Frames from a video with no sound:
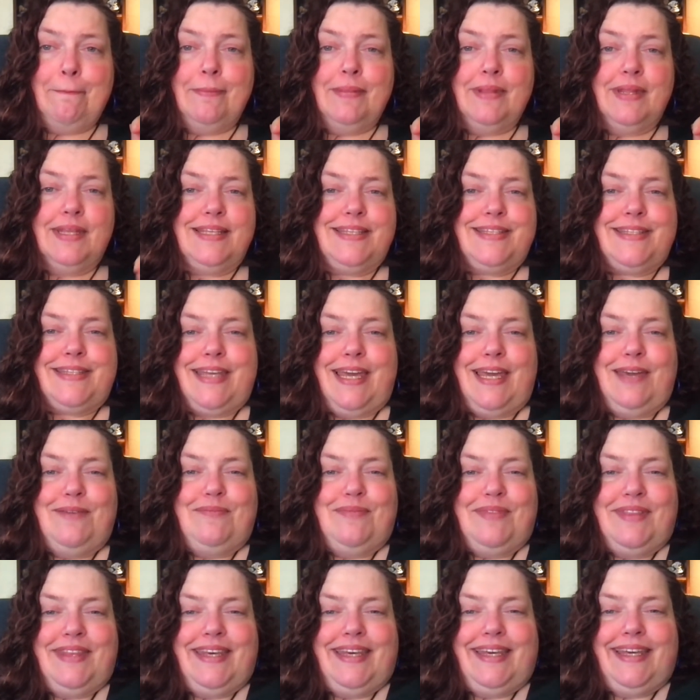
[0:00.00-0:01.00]

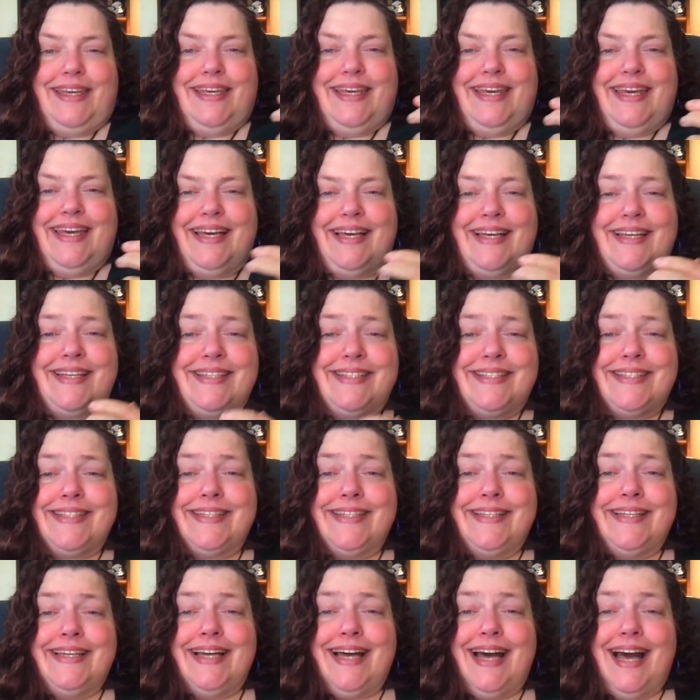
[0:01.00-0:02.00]
Same thing as
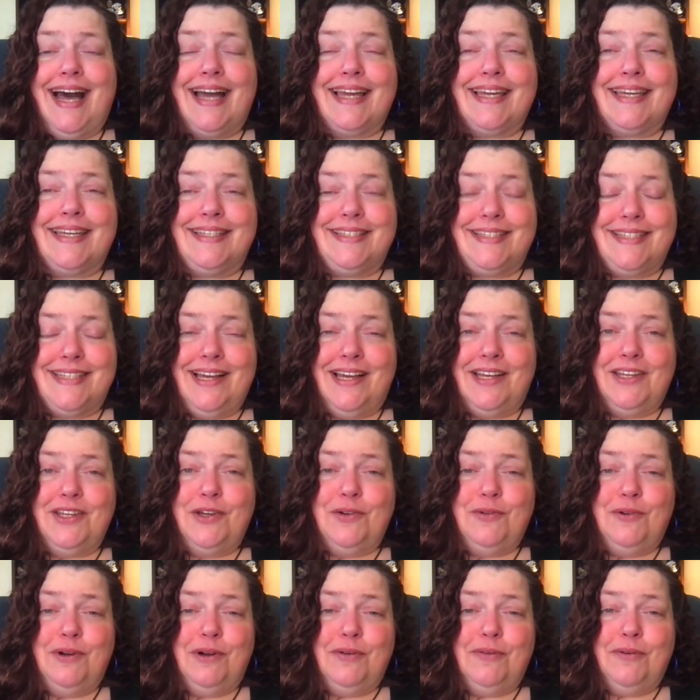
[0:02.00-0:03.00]
I can tell
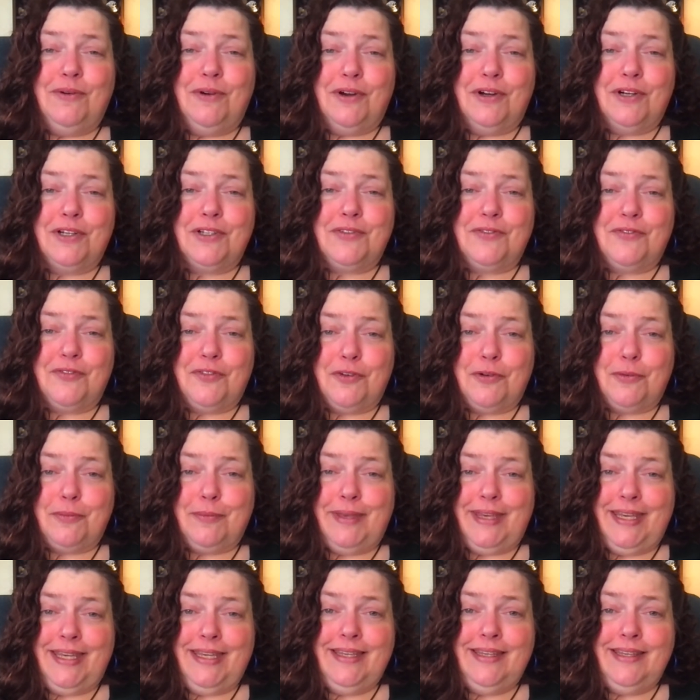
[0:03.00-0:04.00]
you what worked for
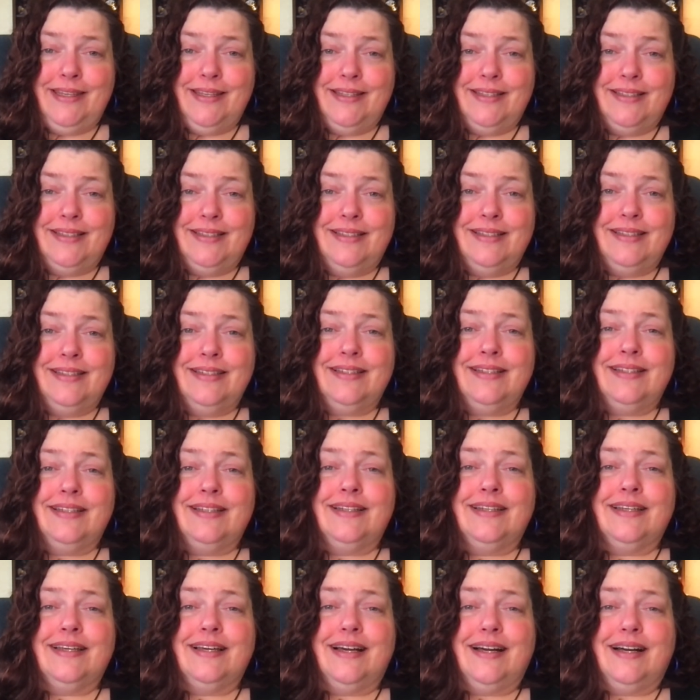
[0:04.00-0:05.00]
me.
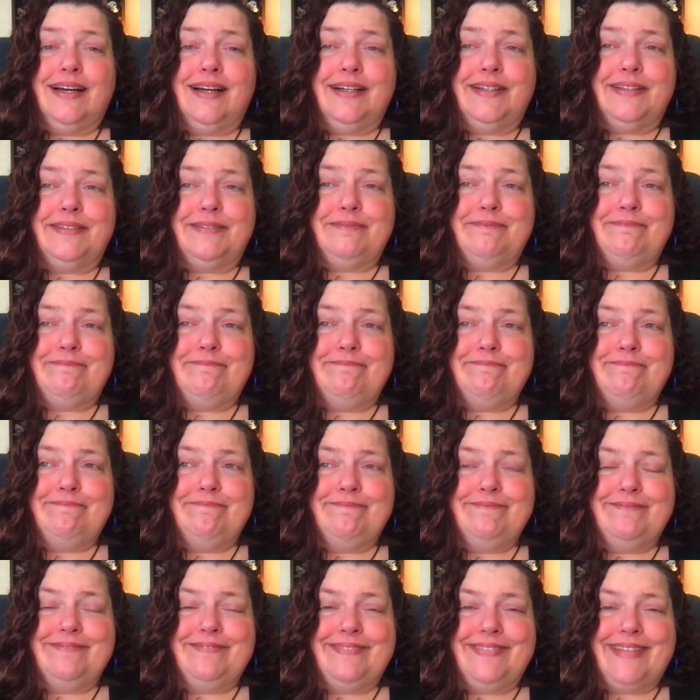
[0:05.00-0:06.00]

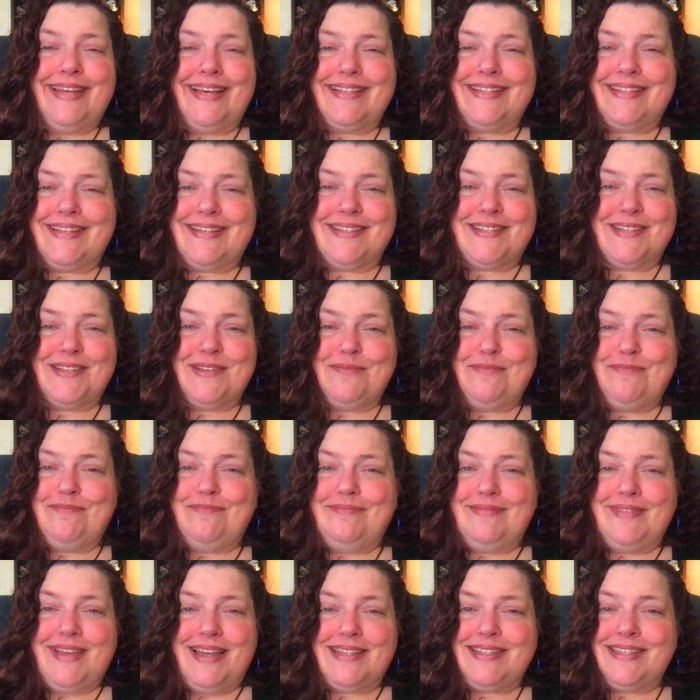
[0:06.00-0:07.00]
That doesn't
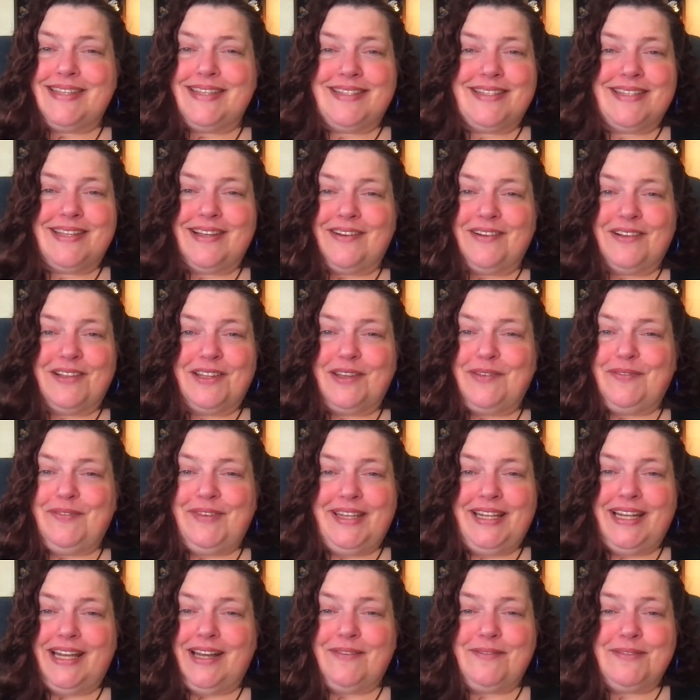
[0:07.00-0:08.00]
necessarily
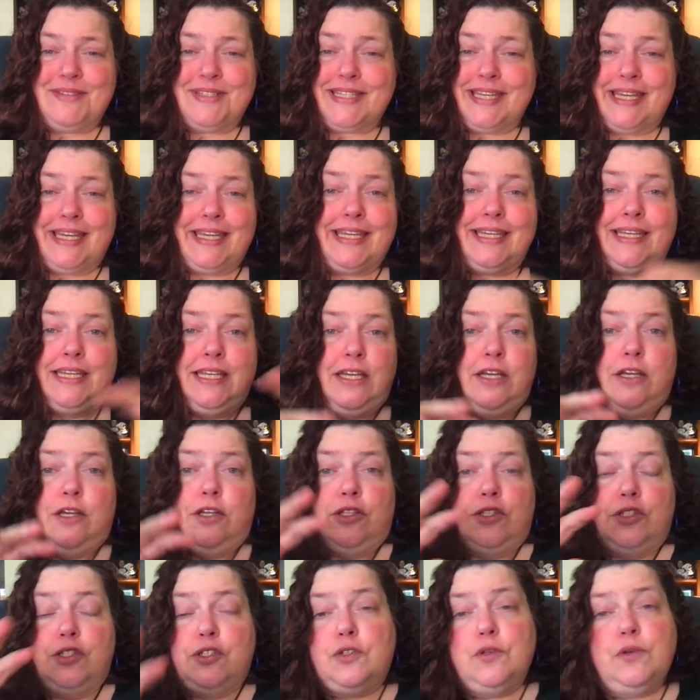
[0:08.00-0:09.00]
mean I'm saying,
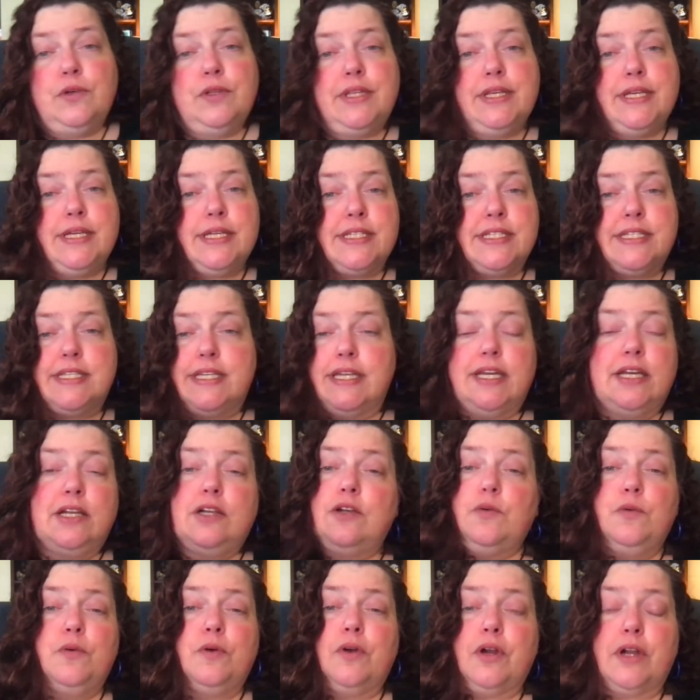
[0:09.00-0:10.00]
do this,
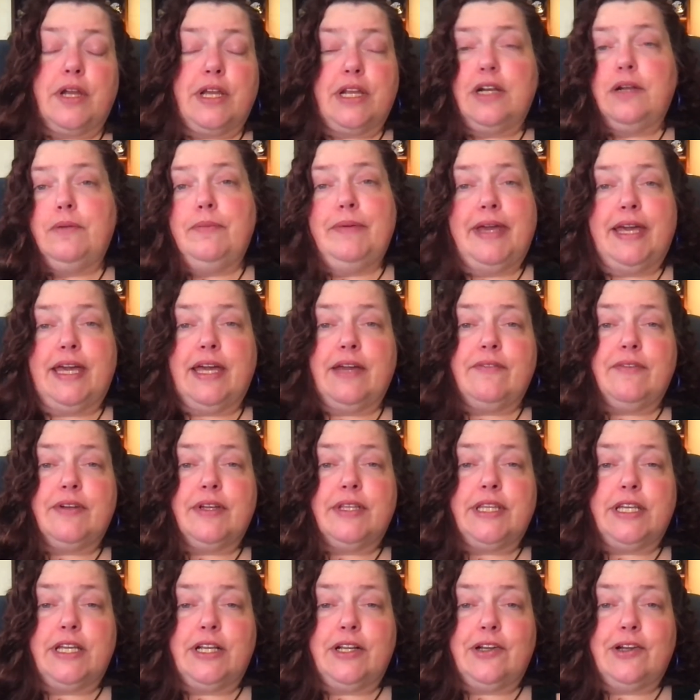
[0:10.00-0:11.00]
it'll work, it'll make
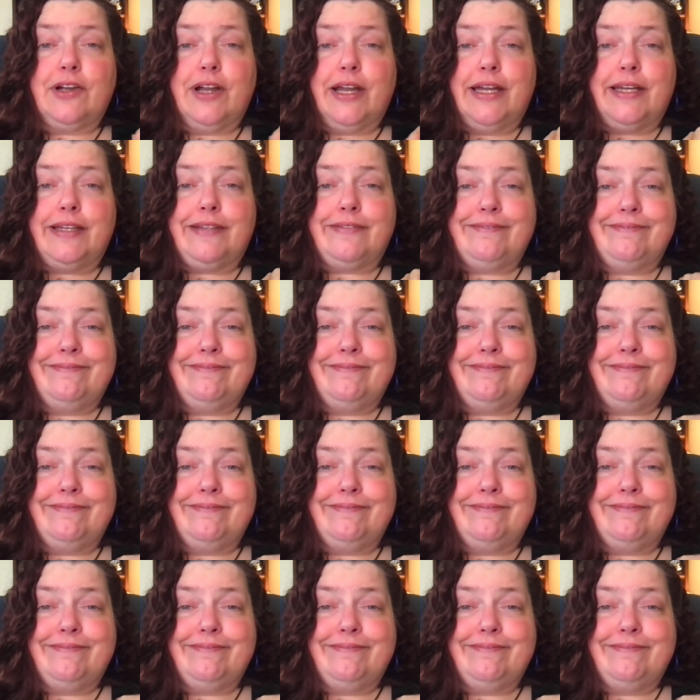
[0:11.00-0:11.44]
everything great.